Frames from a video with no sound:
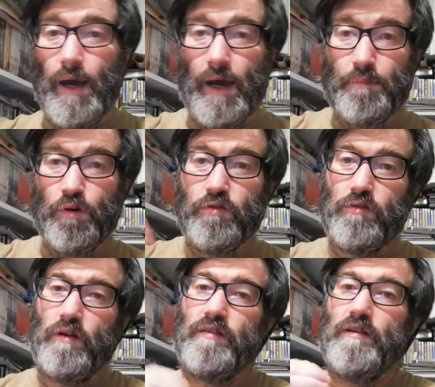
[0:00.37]
Hi
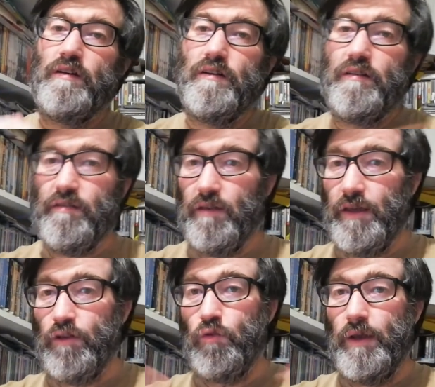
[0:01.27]
Postcrossers!
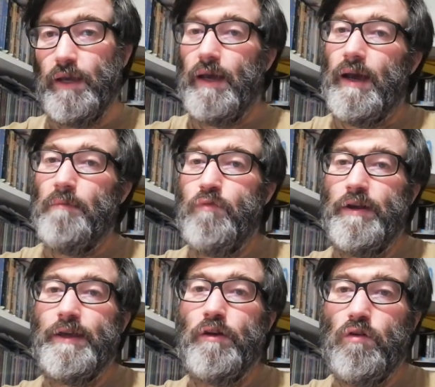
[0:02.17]
Each week I
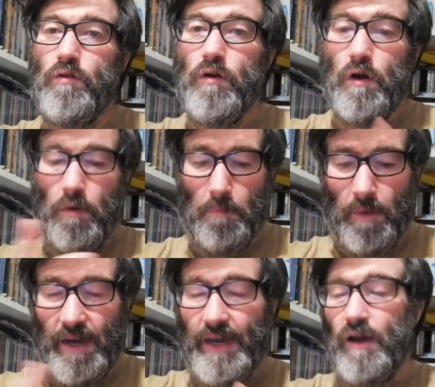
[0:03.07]
bring you
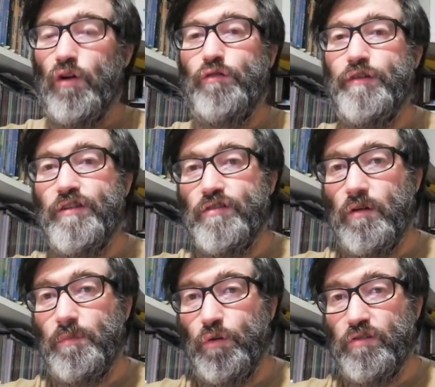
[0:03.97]
my
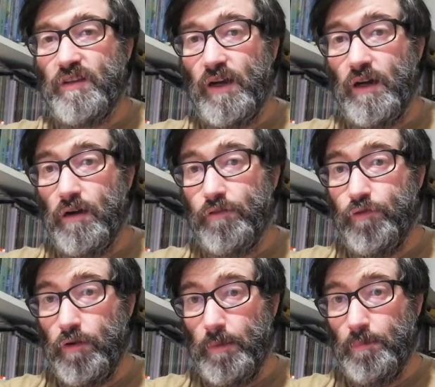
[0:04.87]
official postcard
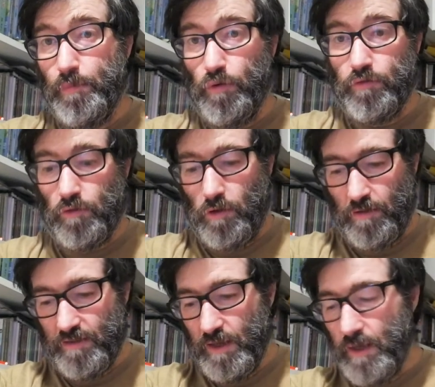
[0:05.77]
from
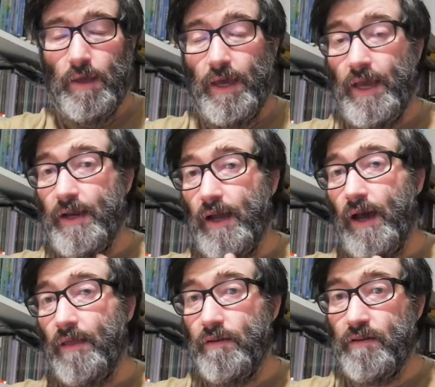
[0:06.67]
Postcrossing and
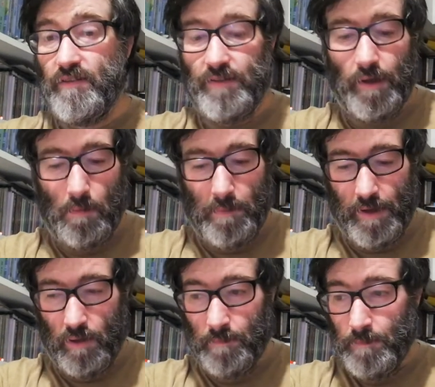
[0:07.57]
other snail
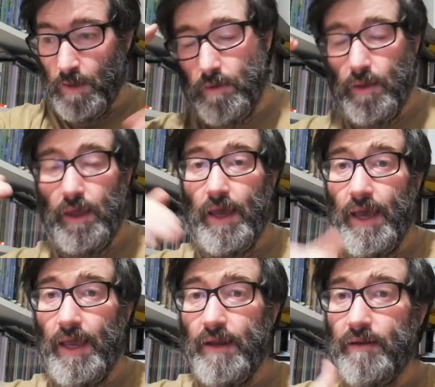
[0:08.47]
mail.
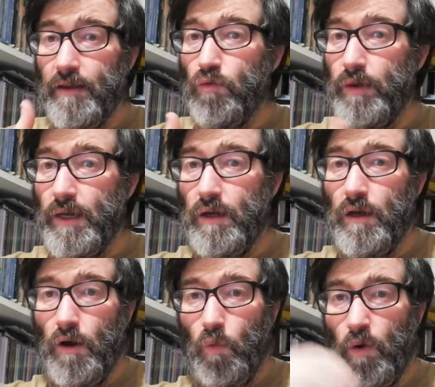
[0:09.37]
And this week
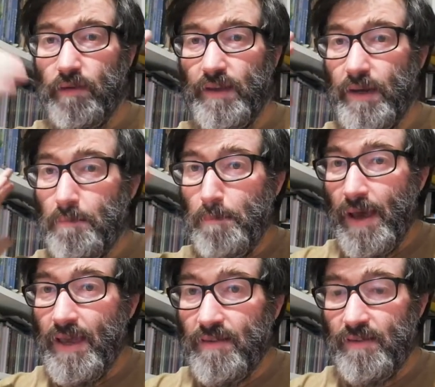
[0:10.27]
was an
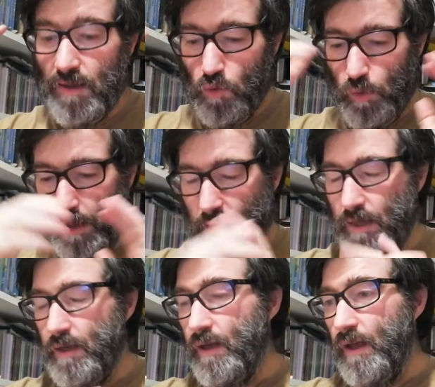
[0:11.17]
amazing
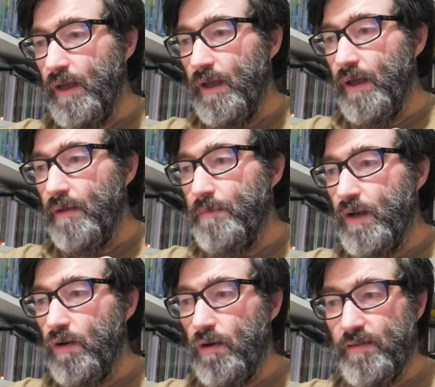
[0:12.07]
week
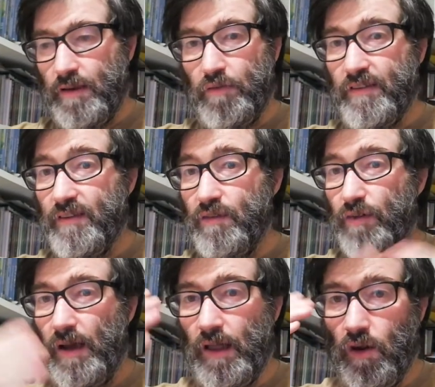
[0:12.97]
because I received
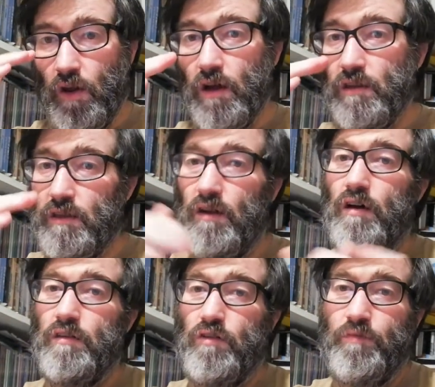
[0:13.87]
a lot
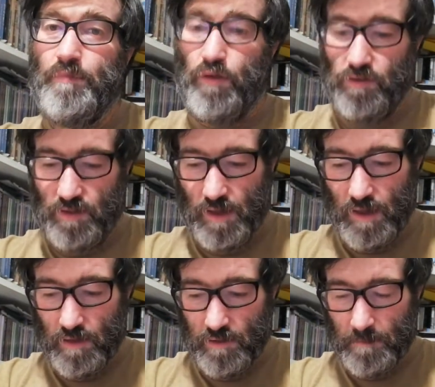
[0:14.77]
of
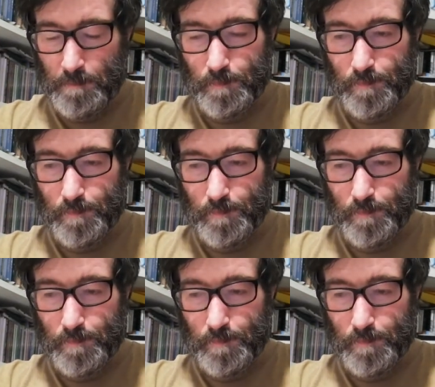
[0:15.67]
postcards,